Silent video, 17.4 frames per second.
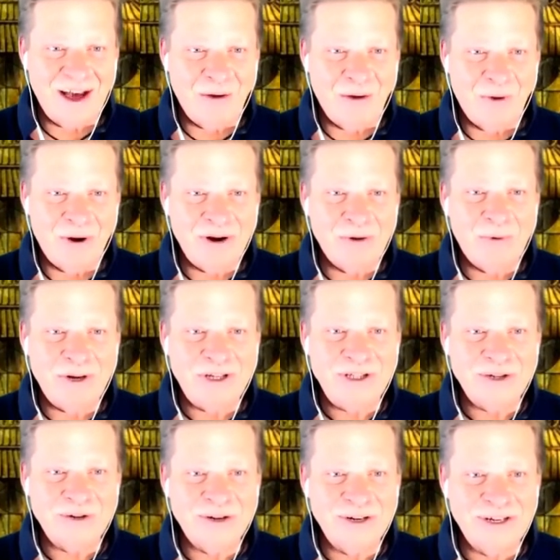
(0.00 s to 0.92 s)
I wonder
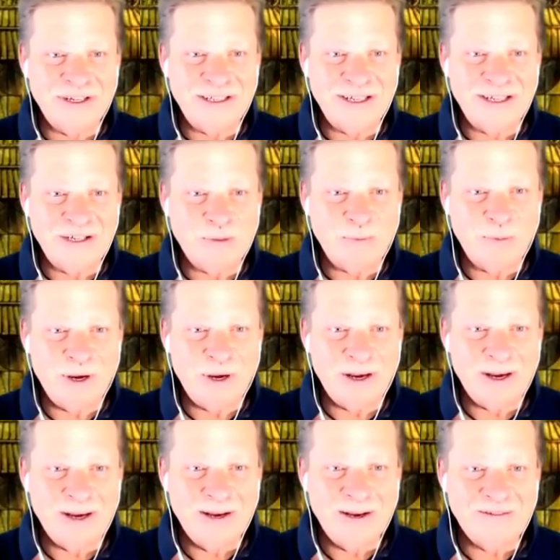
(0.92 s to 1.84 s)
what you're going to teach
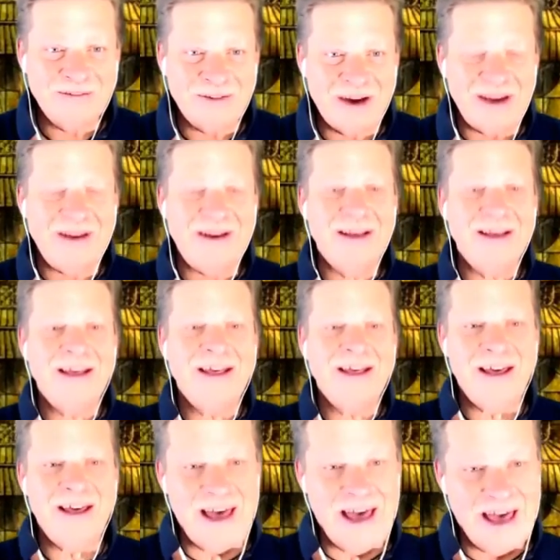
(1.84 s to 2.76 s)
me, right?
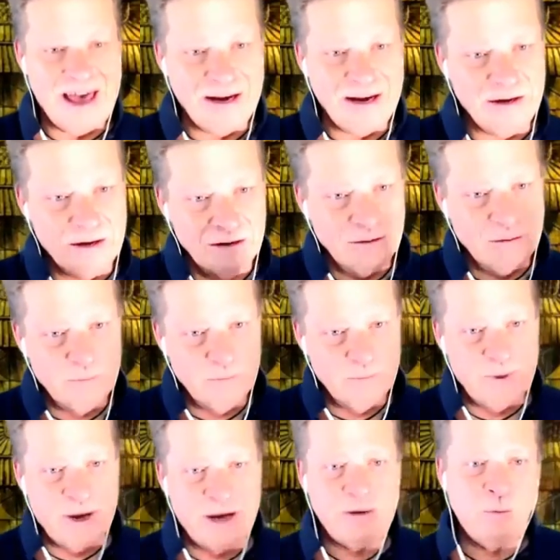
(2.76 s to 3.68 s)

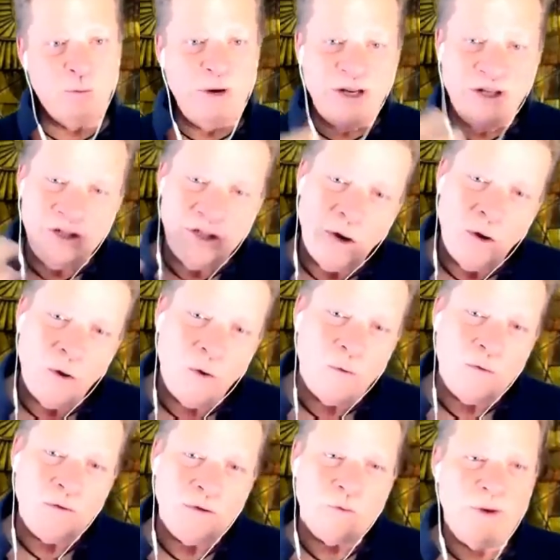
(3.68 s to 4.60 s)
But we
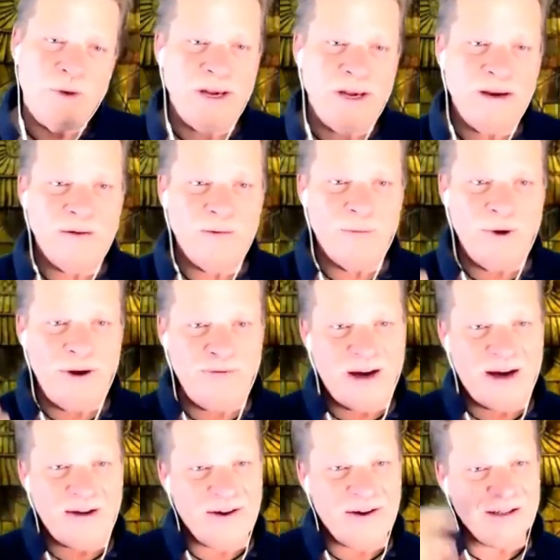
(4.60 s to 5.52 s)
don't.
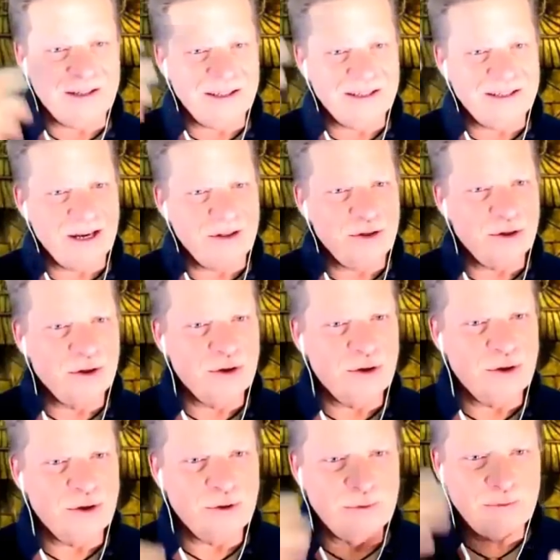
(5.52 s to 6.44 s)
We've got this
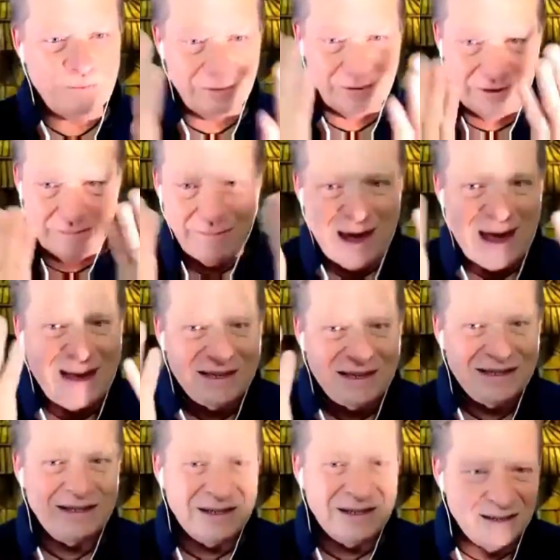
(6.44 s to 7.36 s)
other
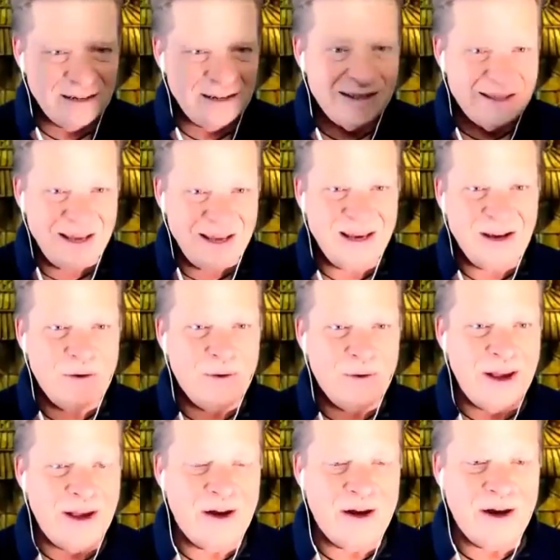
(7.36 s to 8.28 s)
masked thing
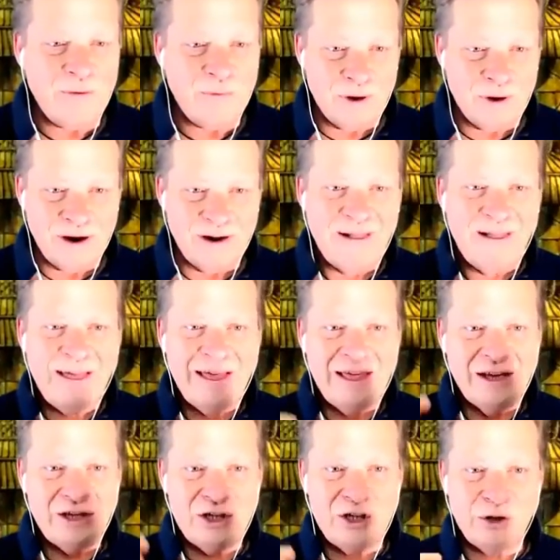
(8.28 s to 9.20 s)
going on, where
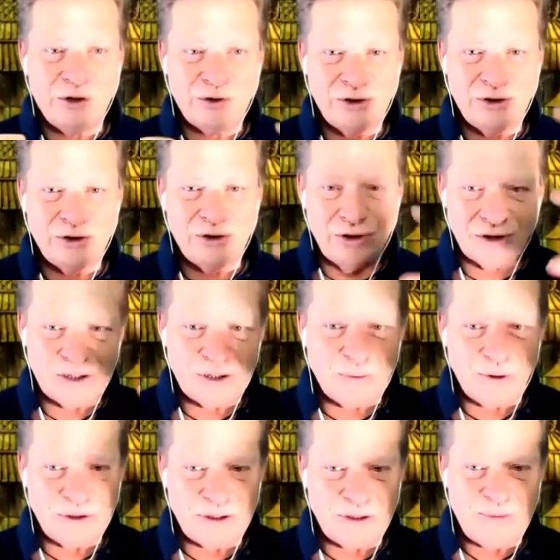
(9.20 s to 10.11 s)
children are
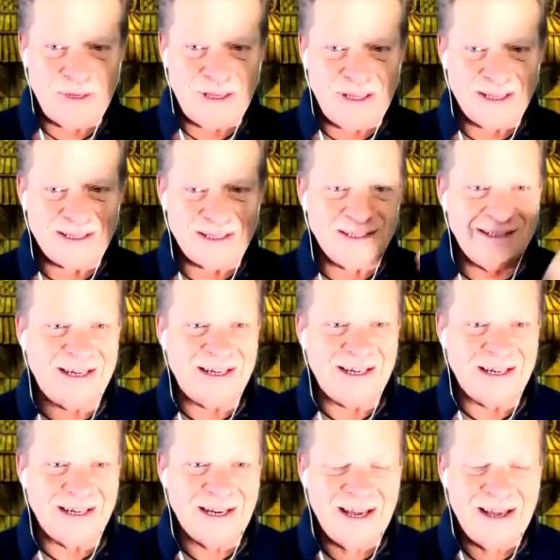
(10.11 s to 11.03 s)
supposed to be this little,